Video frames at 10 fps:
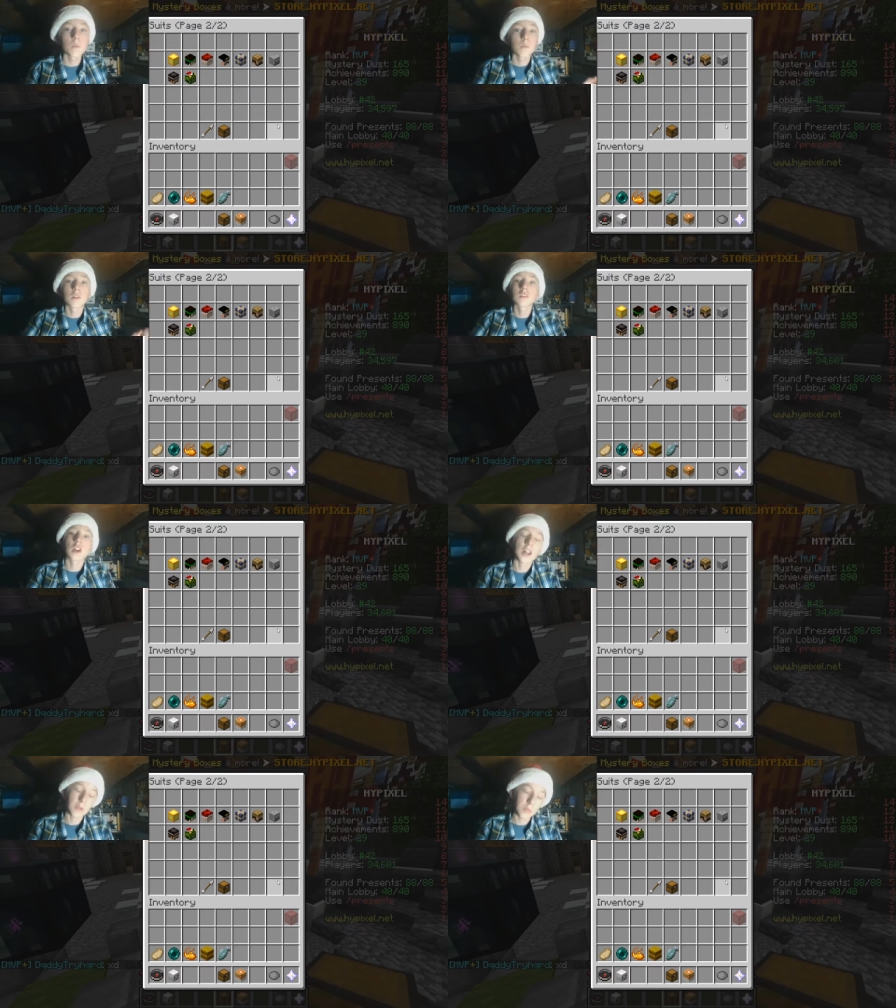But it's not
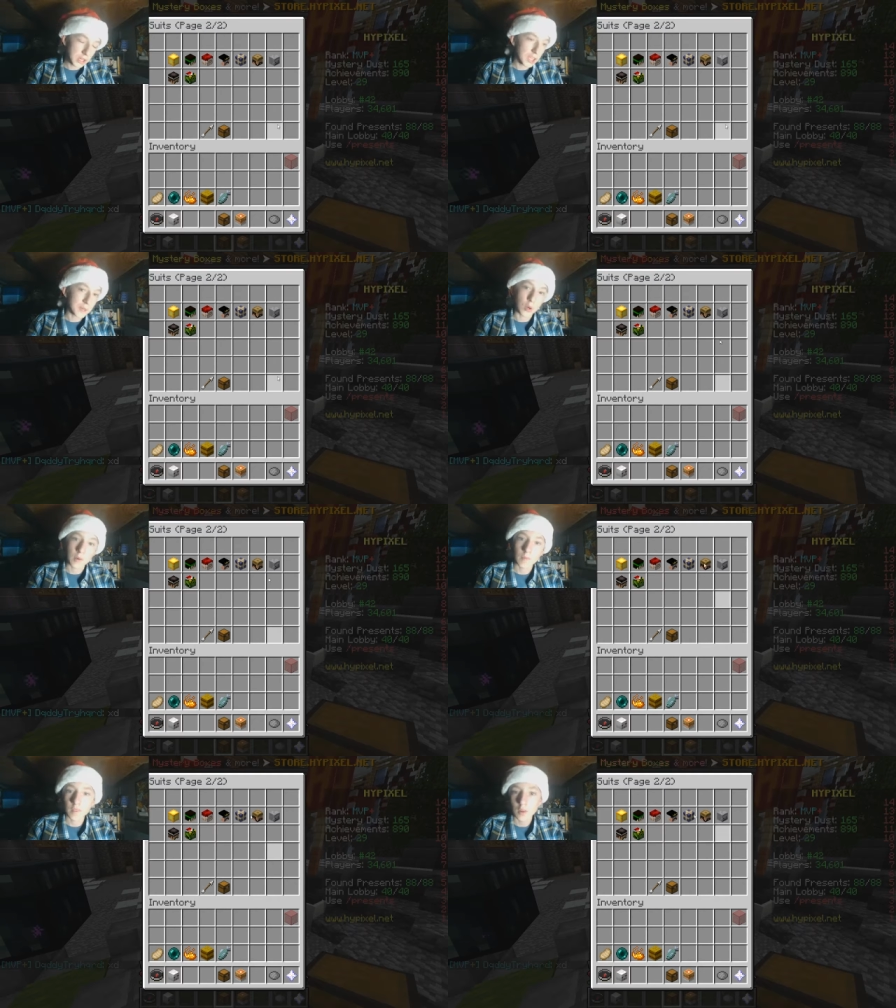Halloween anymore.
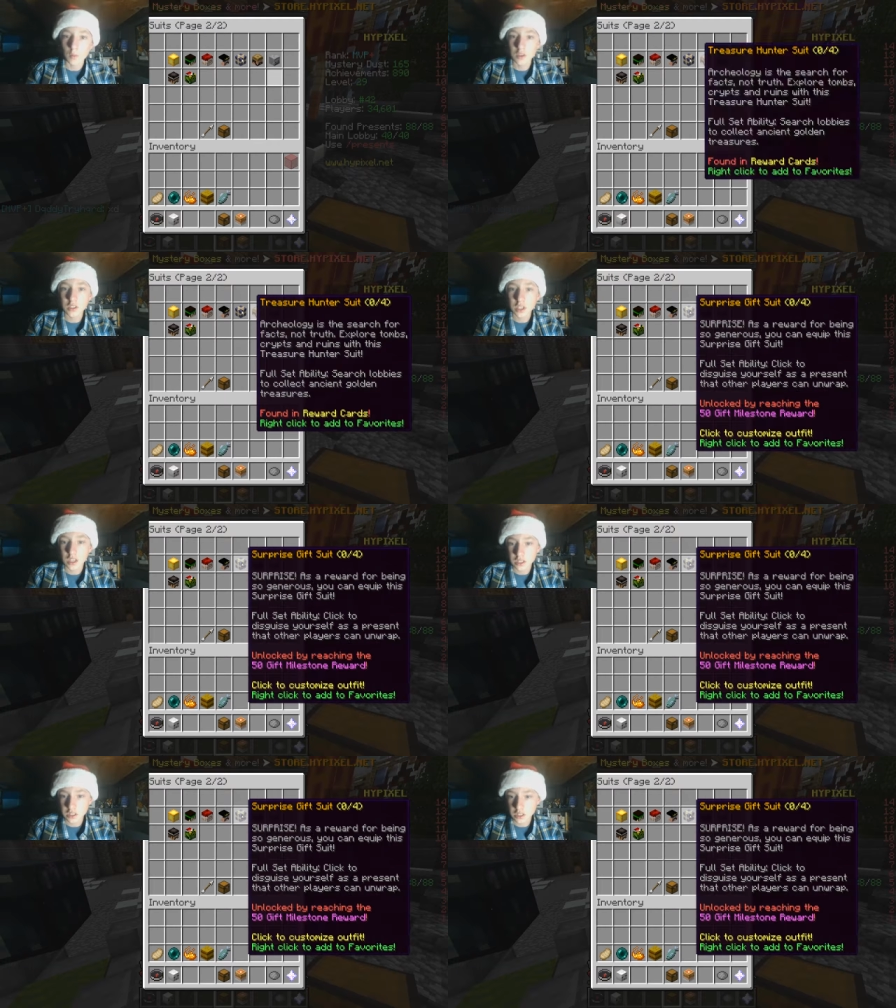What's
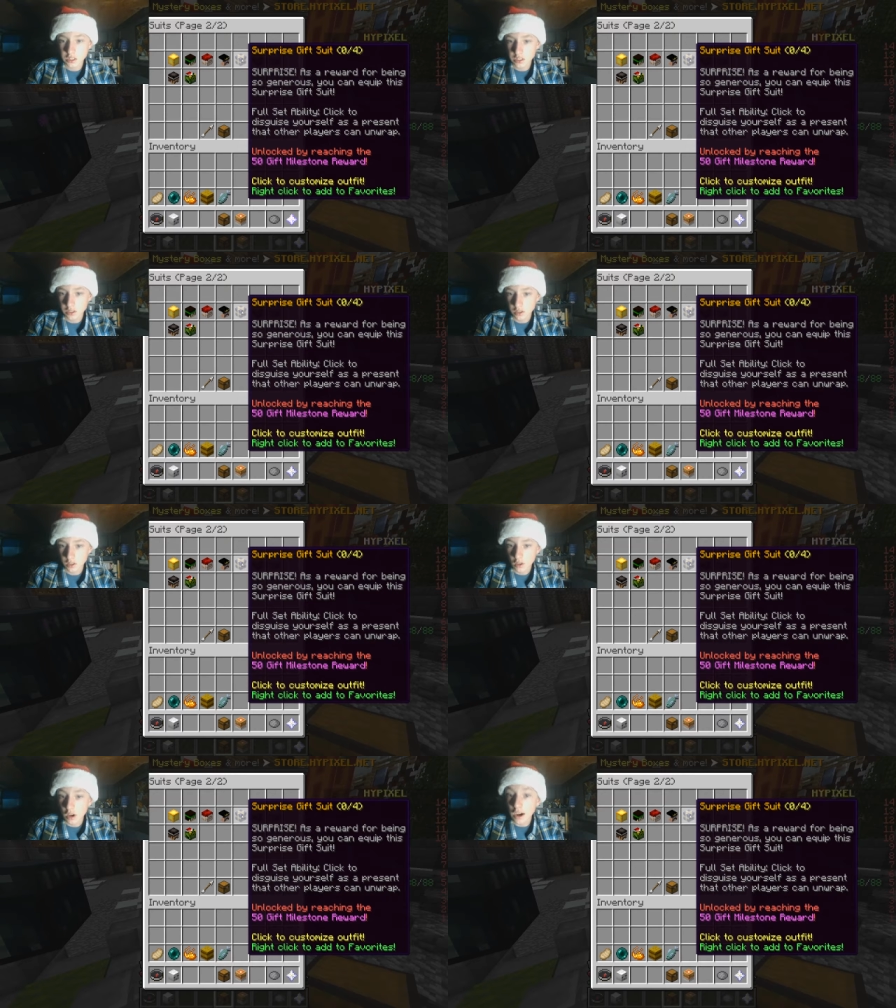this?
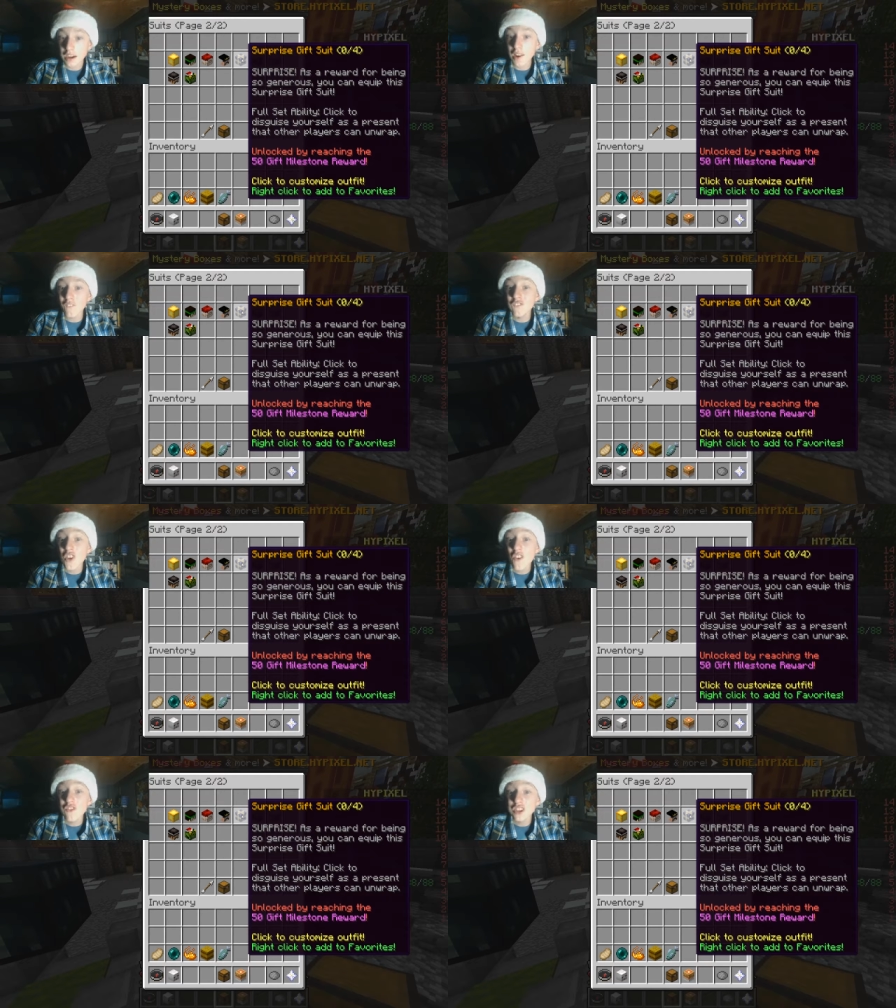I need
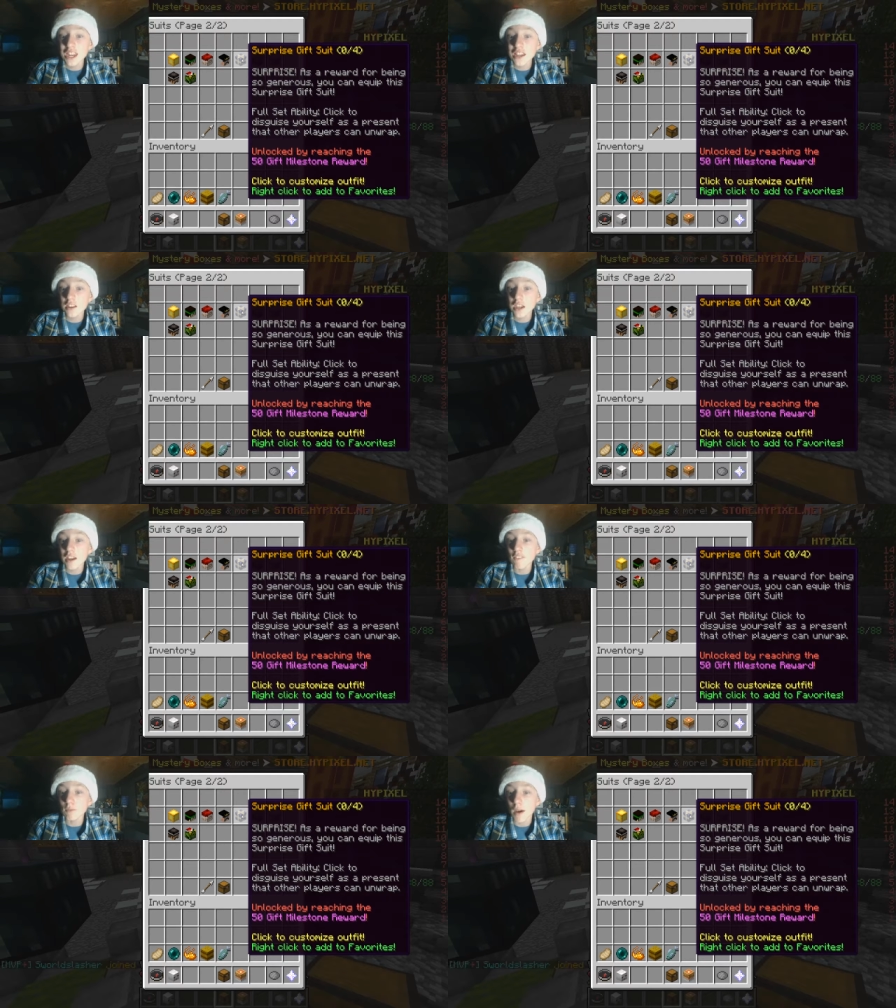50
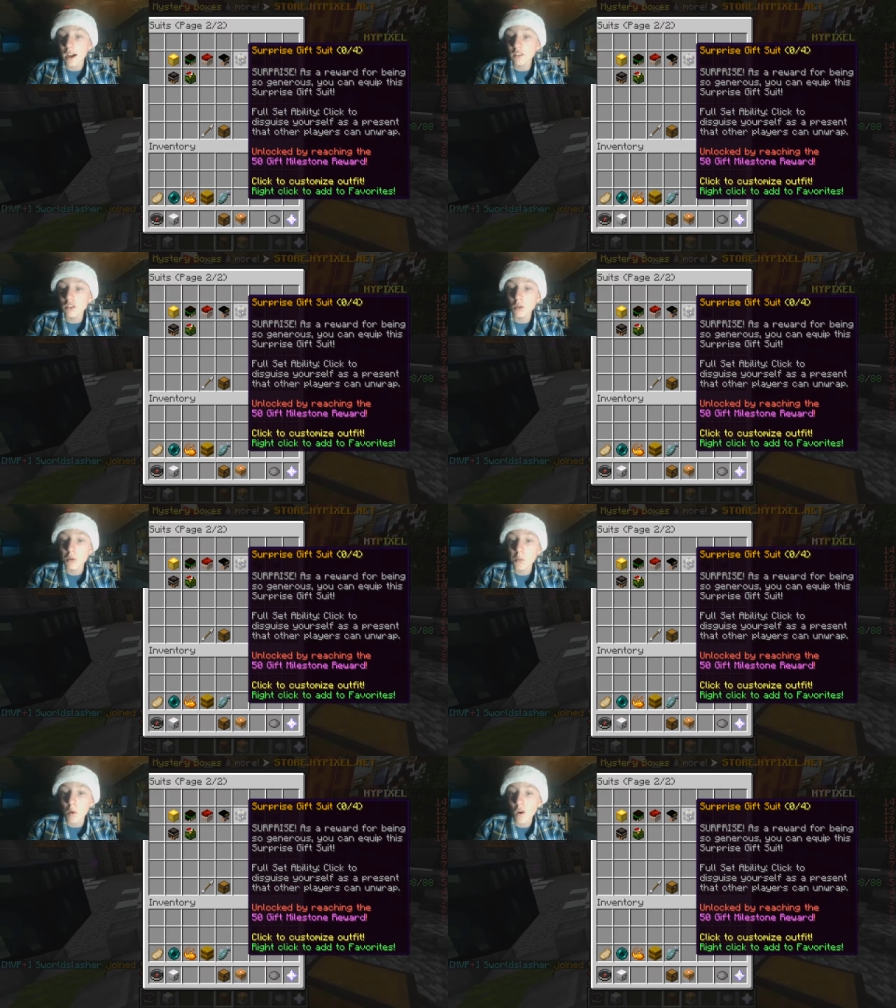gift milestone
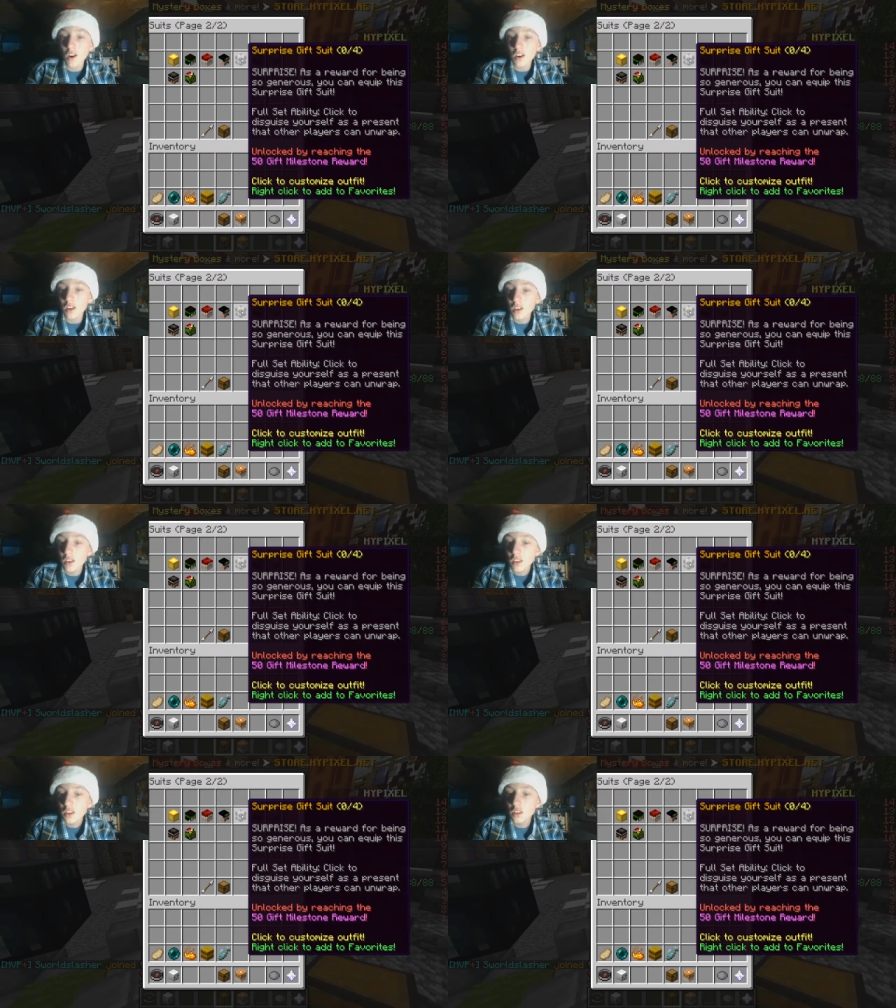reward
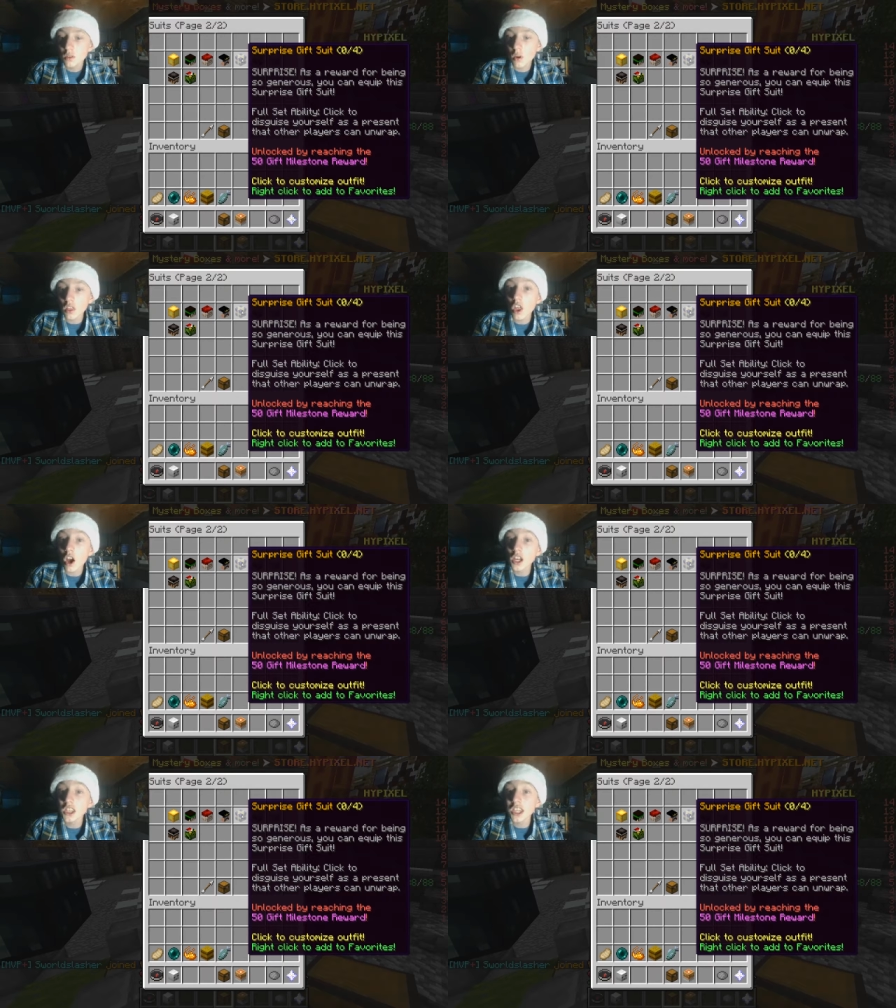to
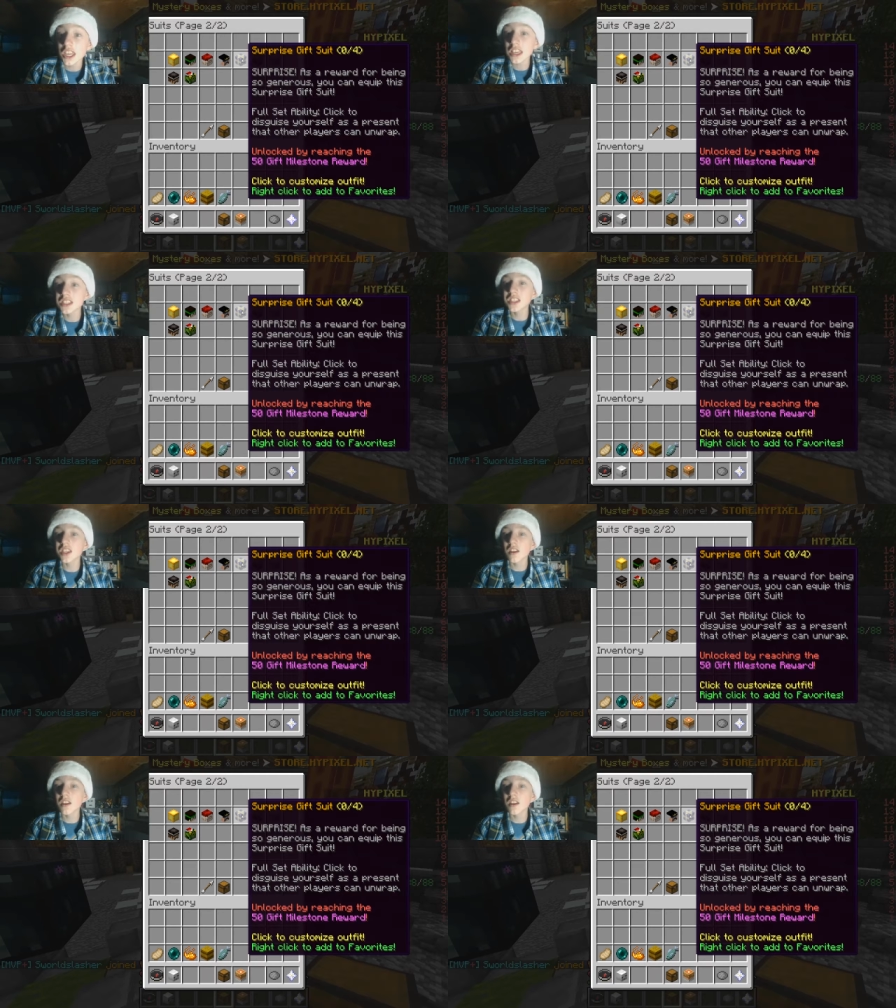unlock this.